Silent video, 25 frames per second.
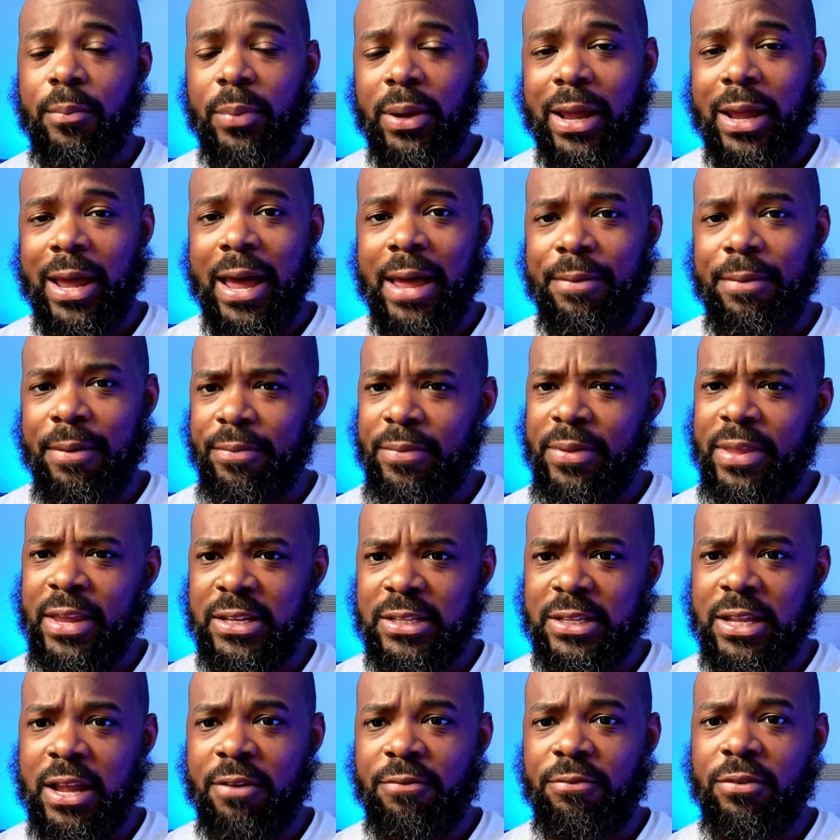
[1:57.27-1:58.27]
But that's
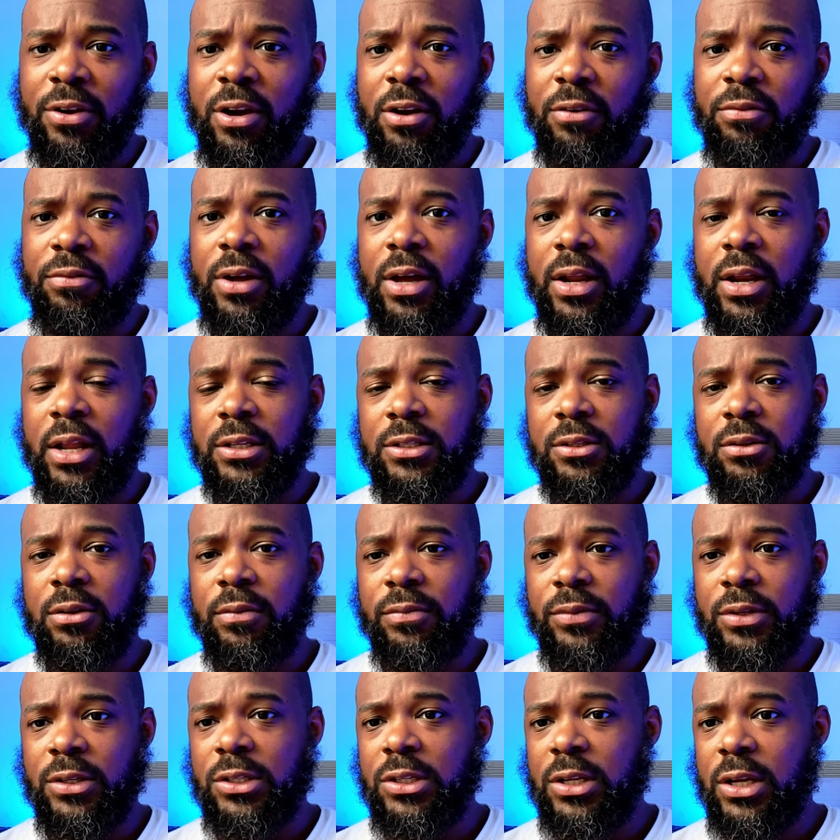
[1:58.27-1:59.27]
not verified and I still
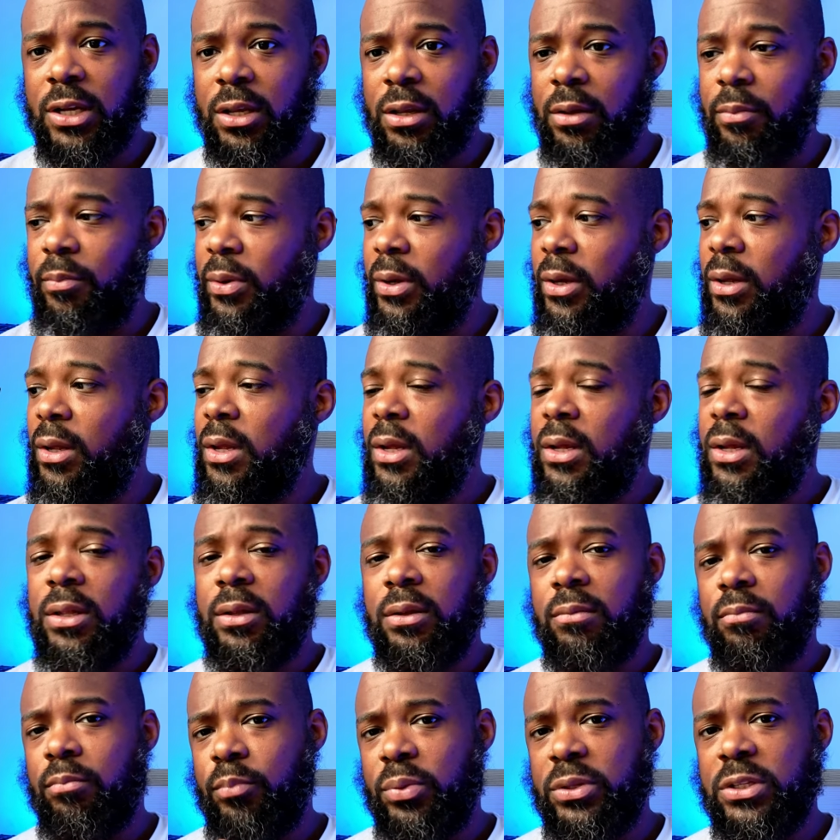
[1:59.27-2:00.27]
have to check it, but
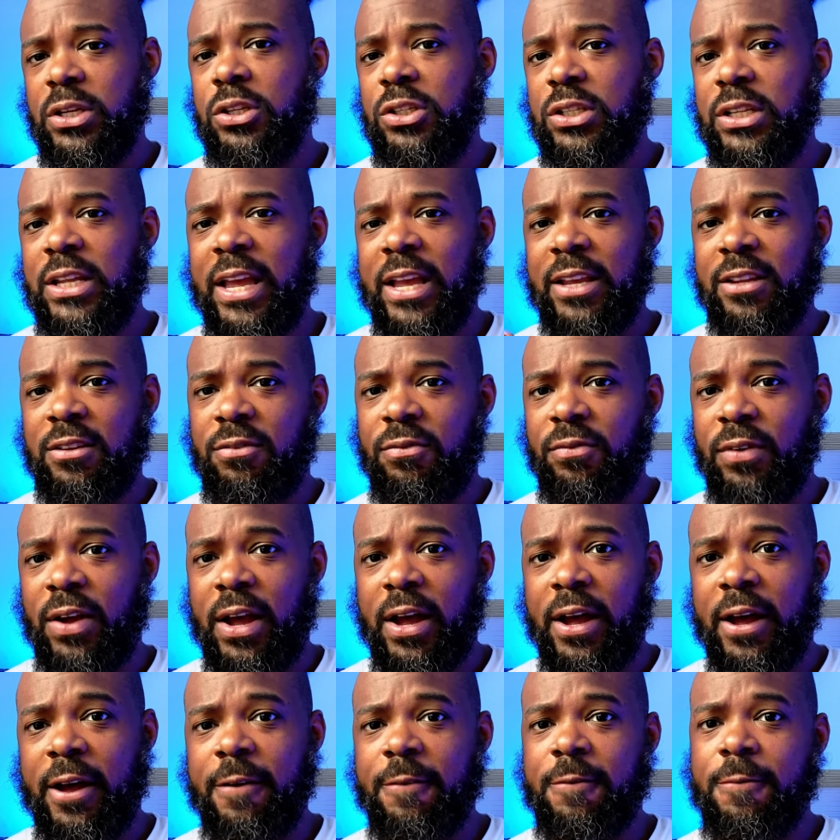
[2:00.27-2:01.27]
potentially has
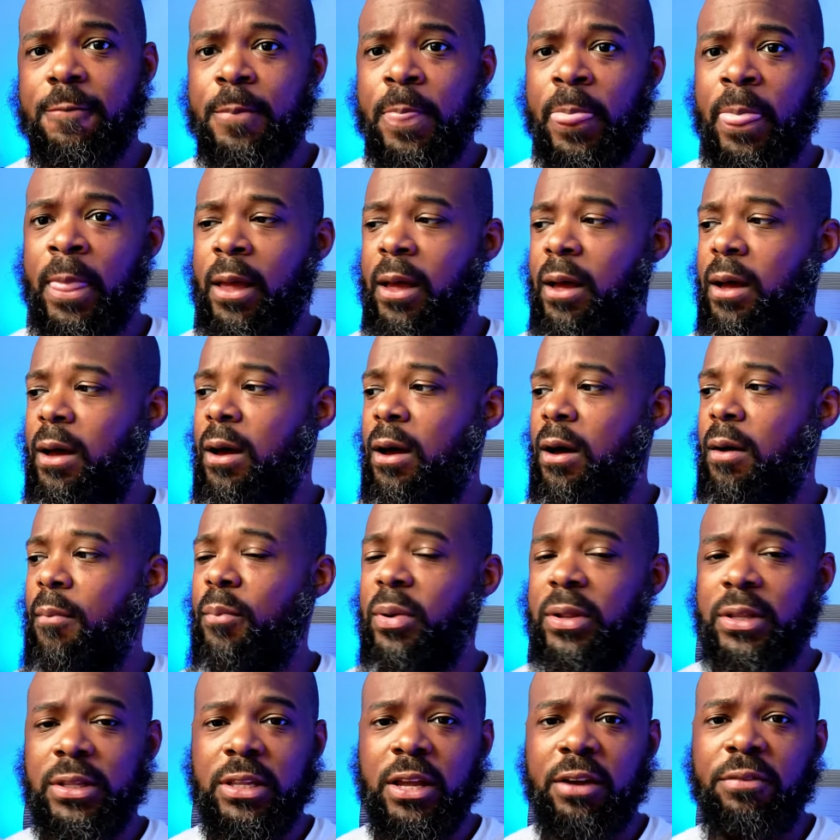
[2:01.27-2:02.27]
five,
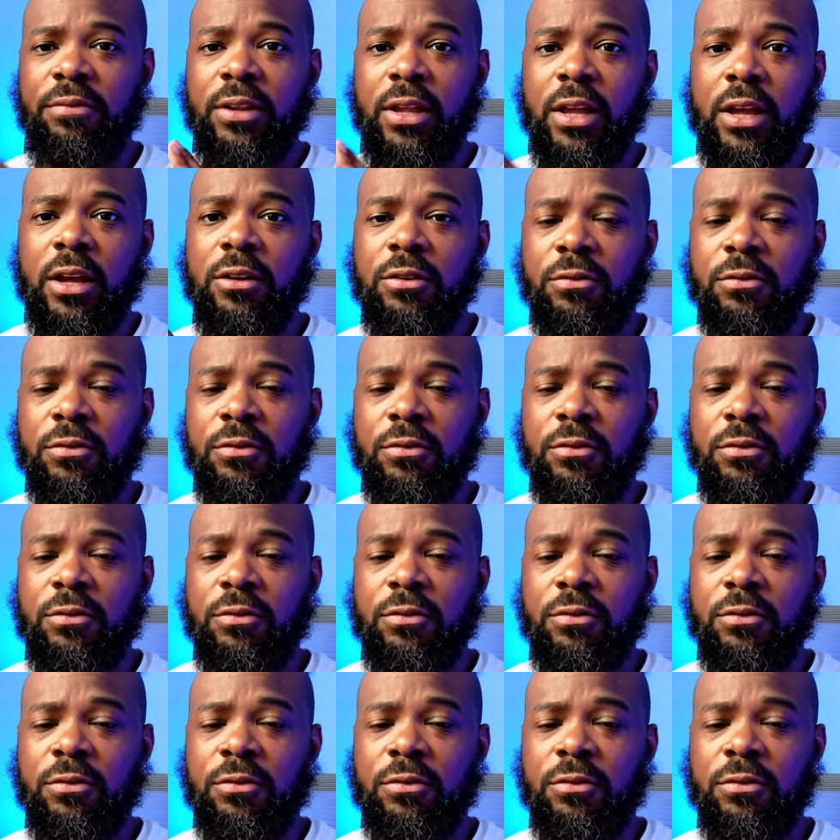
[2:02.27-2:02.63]
but it definitely has